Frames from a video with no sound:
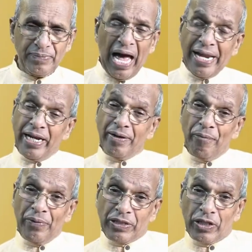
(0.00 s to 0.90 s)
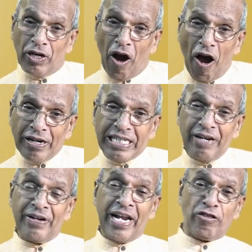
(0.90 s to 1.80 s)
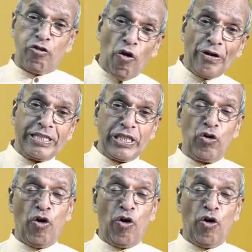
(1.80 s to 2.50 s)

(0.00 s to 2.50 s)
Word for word: and with God-given authority